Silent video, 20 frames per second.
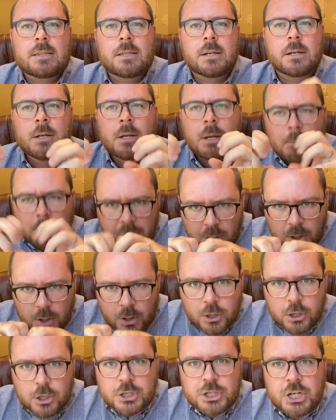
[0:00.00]
the
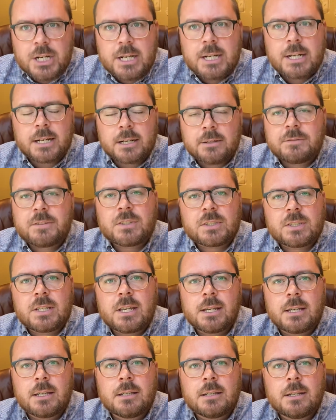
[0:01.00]
purging of
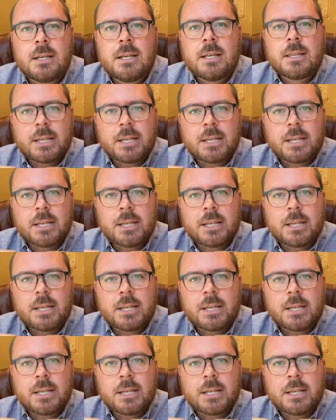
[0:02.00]
sin,